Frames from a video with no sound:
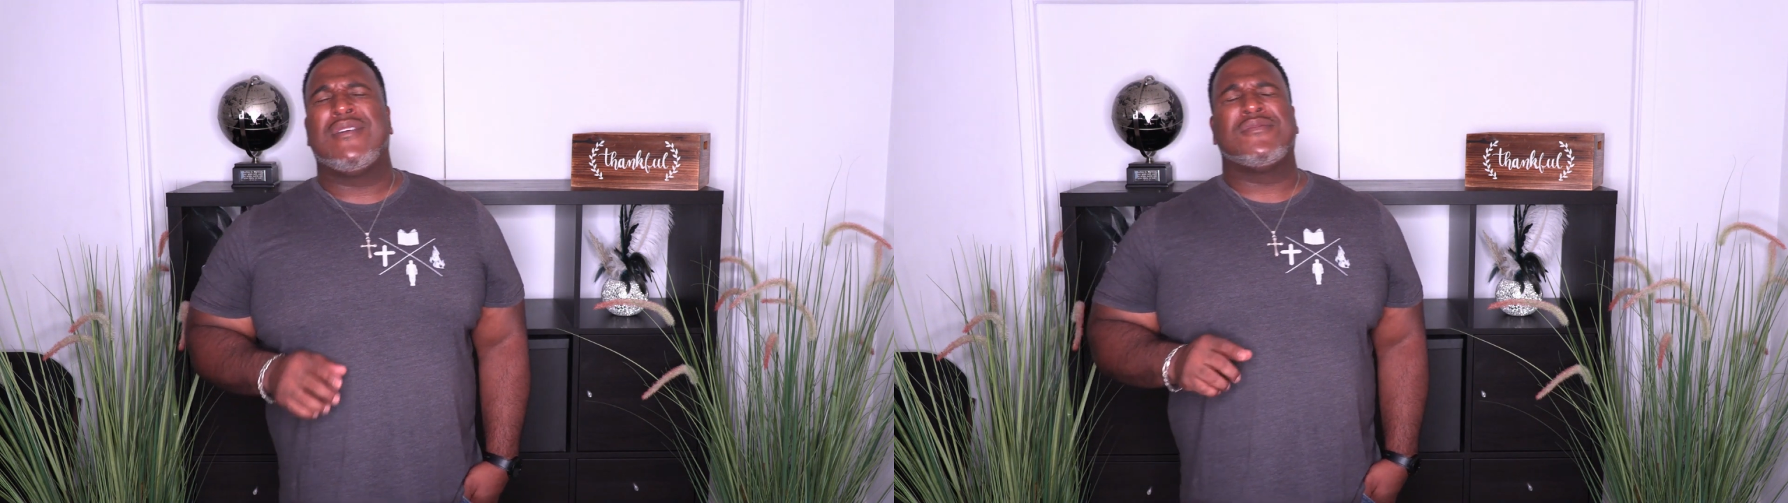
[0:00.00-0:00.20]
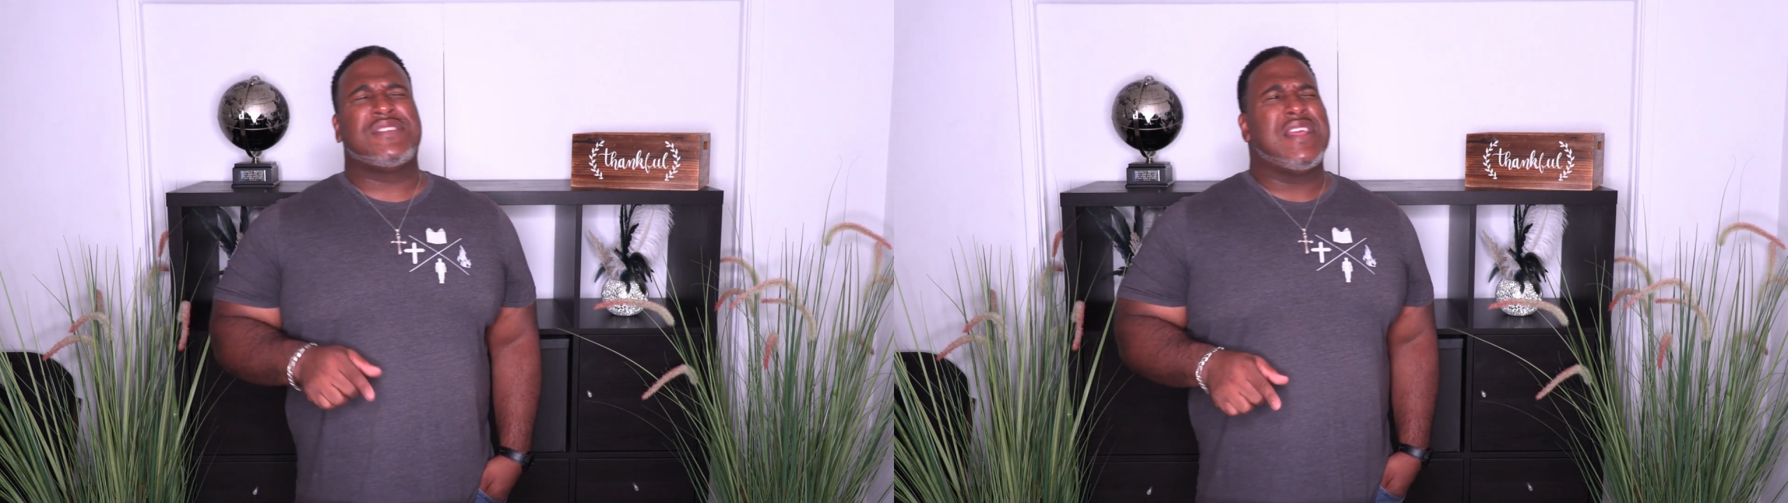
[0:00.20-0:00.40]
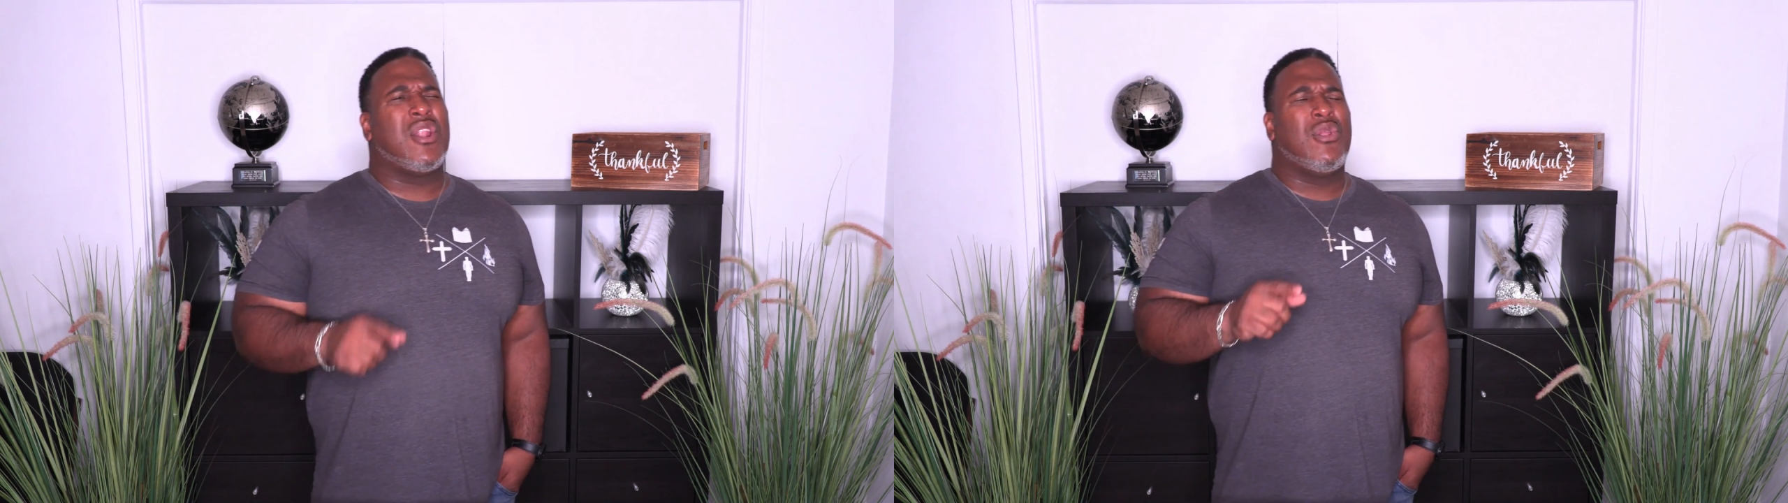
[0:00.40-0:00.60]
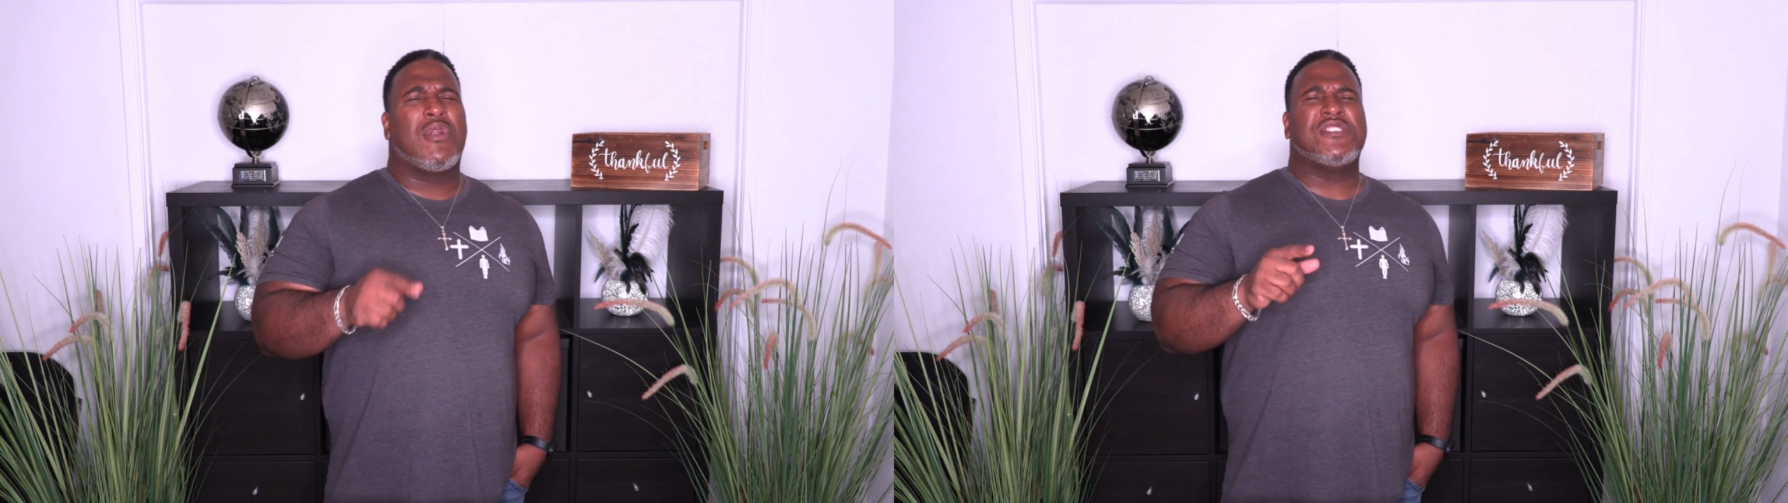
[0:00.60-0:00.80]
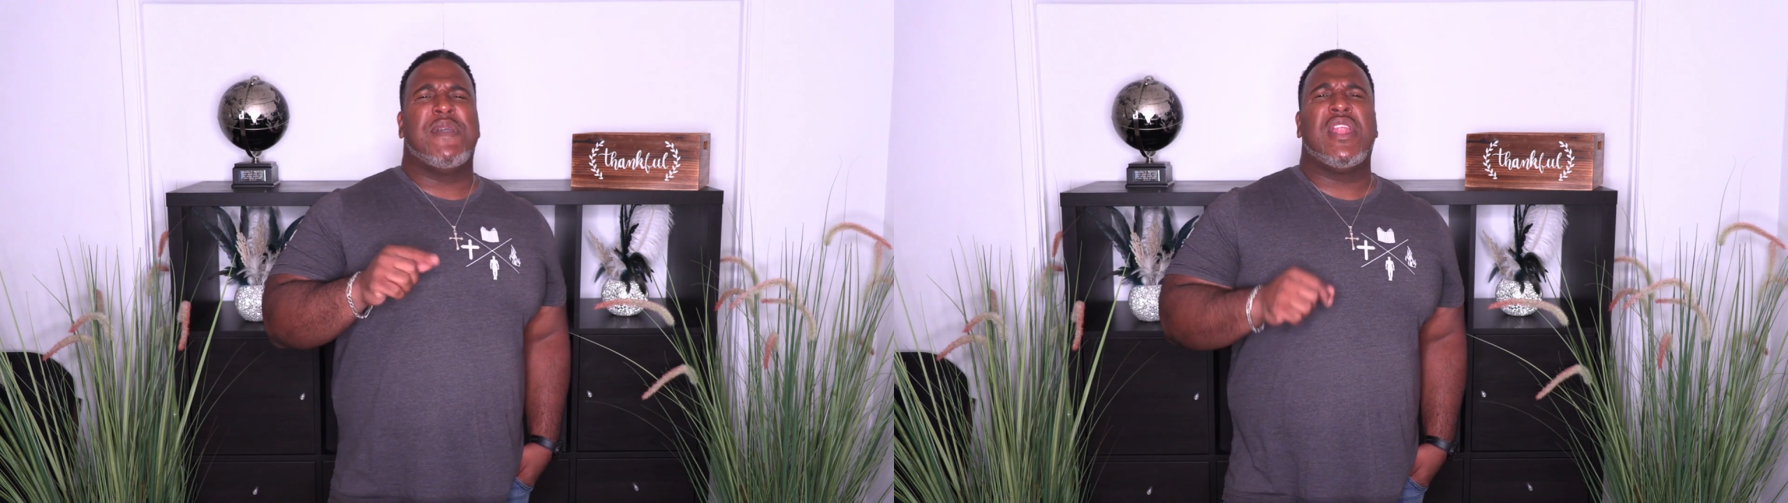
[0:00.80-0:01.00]
understand the
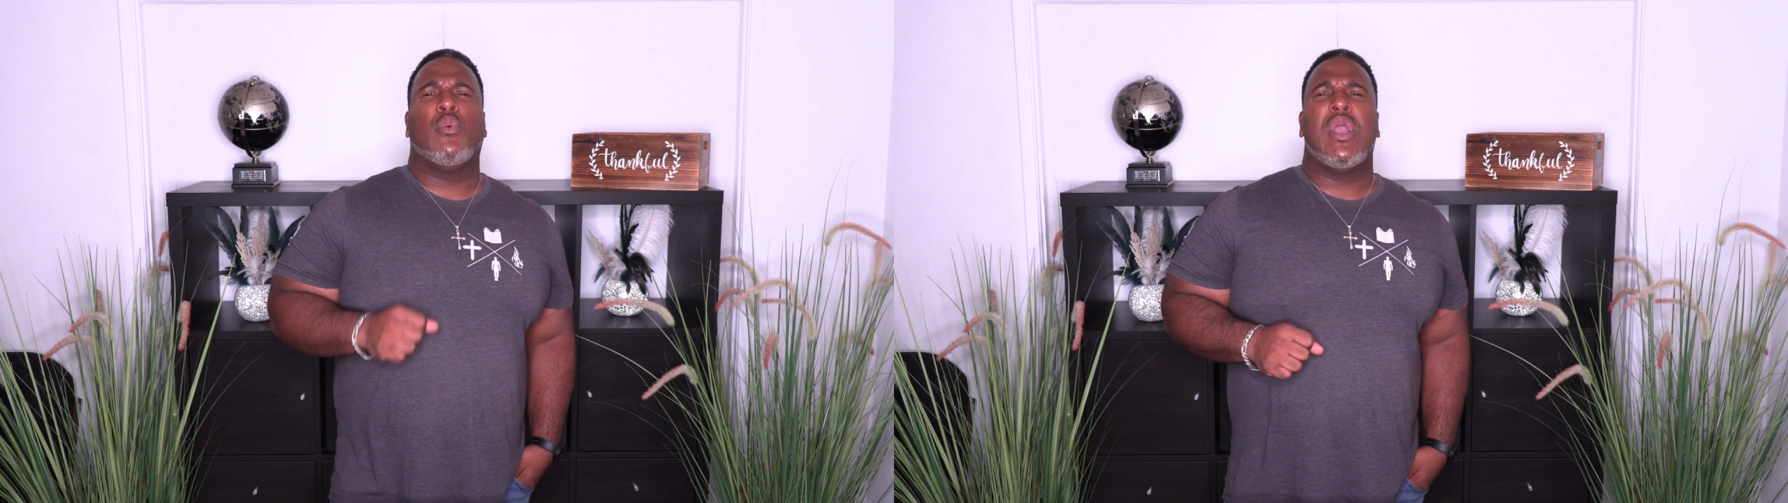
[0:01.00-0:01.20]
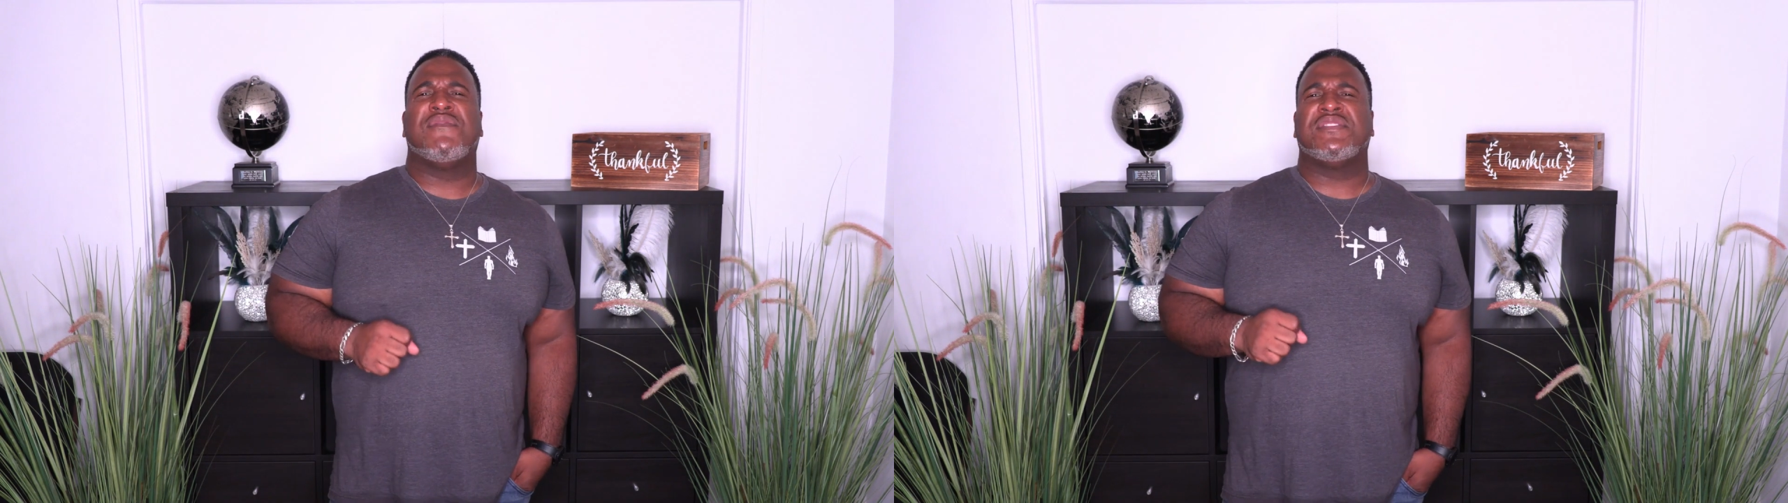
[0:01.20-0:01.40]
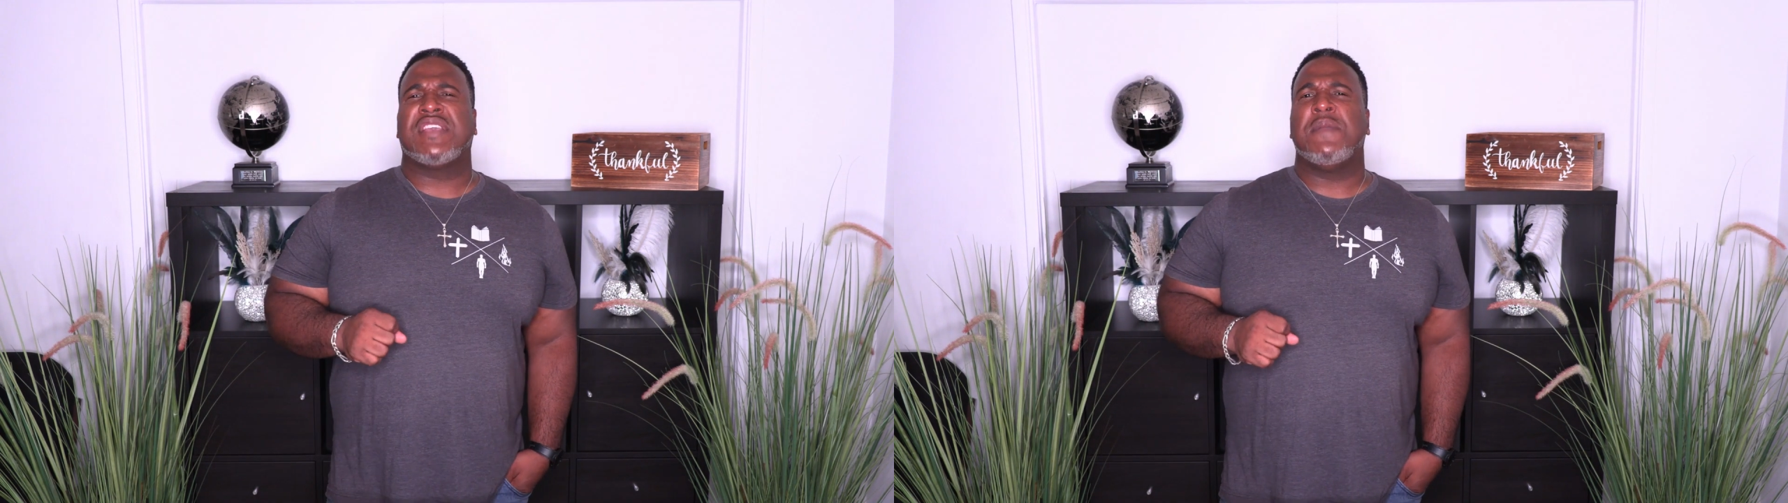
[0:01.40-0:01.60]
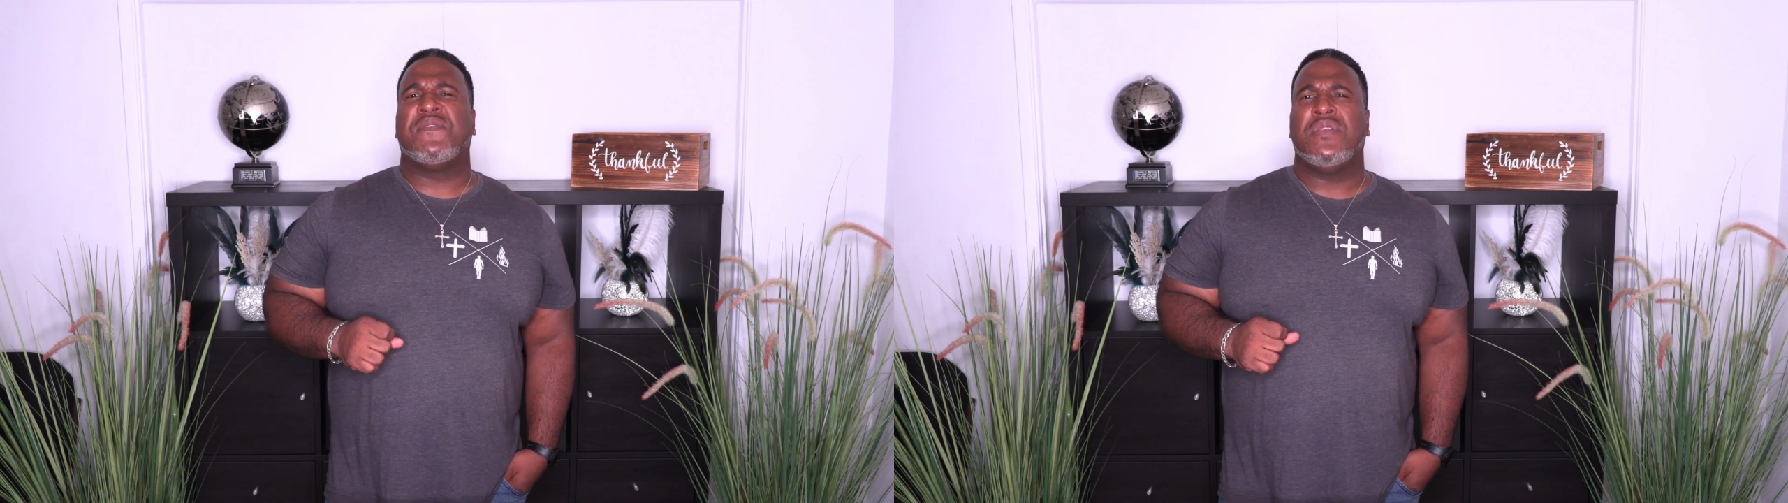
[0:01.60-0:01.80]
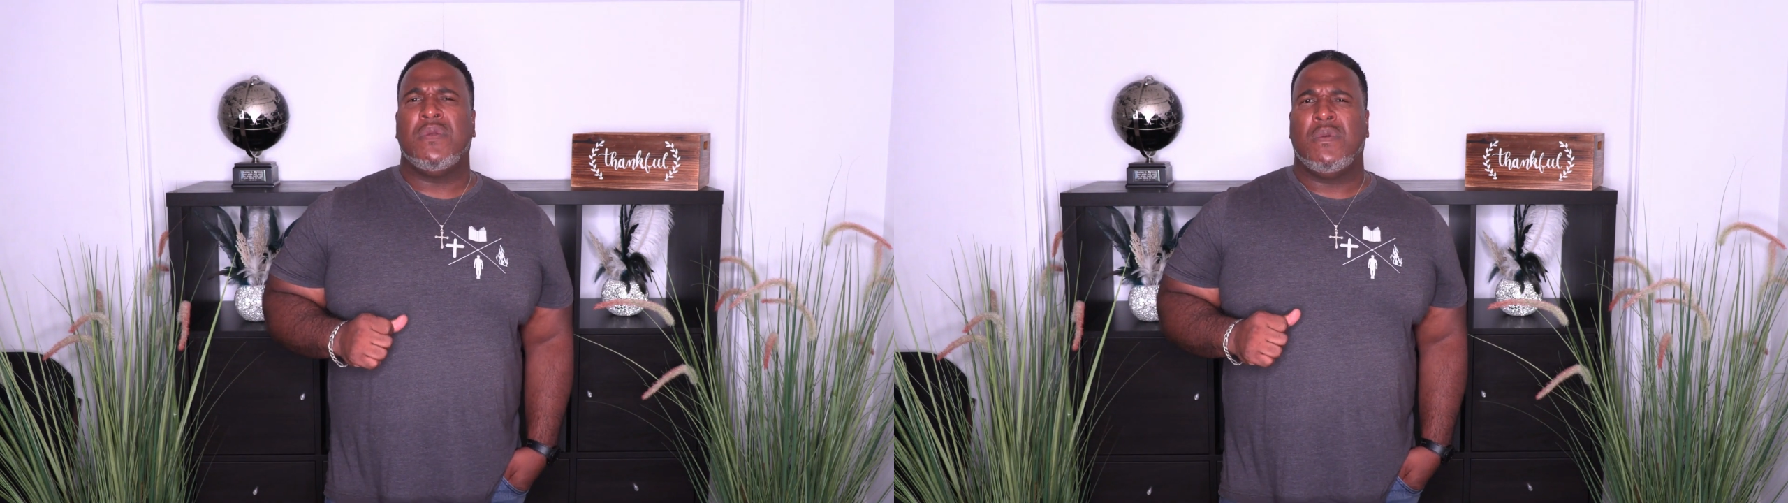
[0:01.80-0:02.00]
Lord has made a way of escape
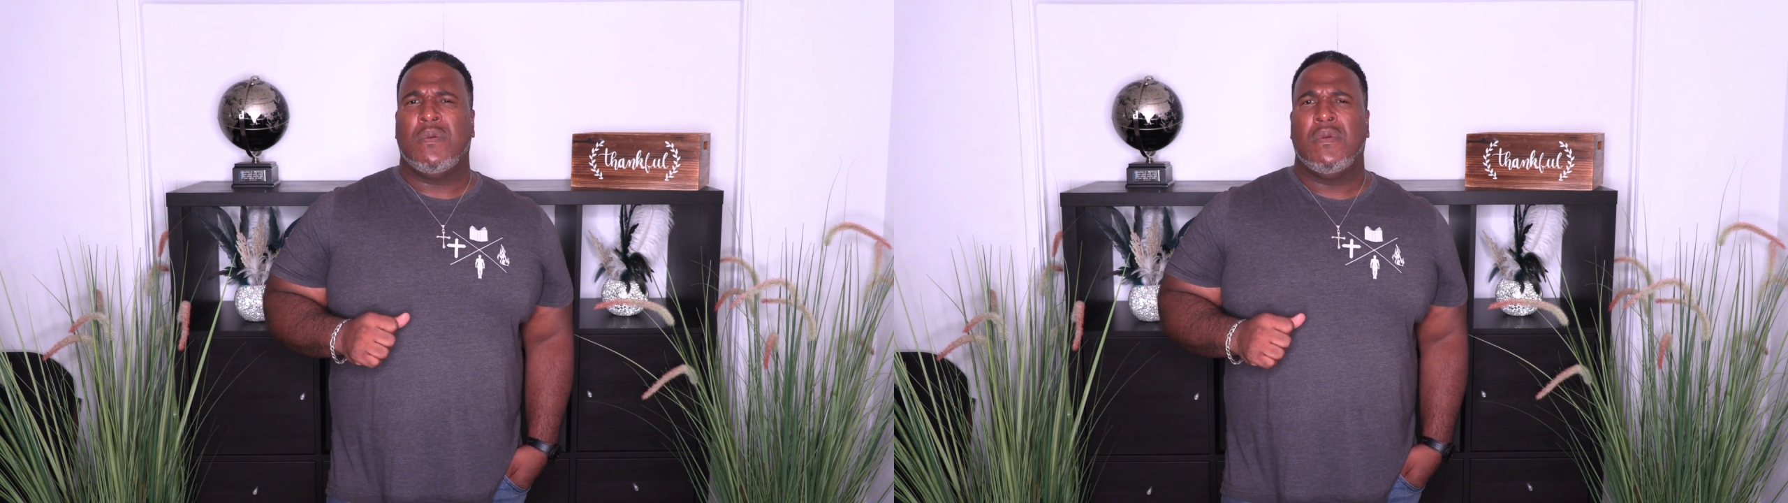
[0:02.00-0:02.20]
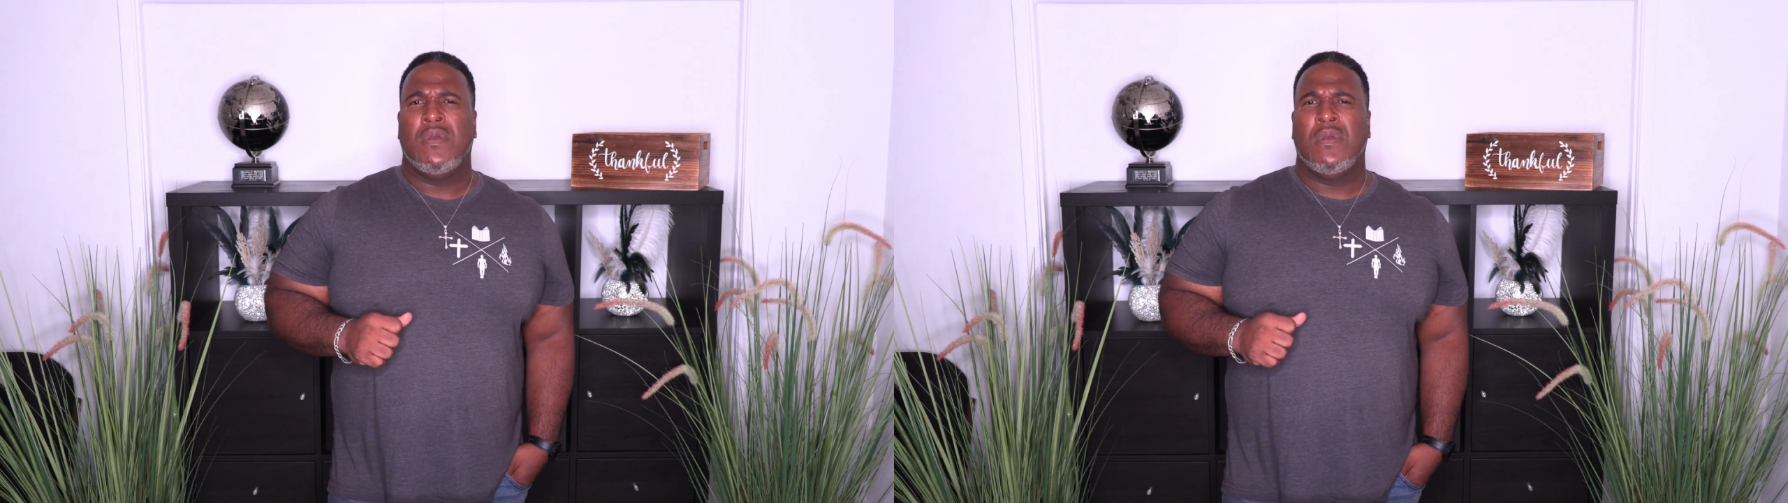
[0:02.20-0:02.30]
for you.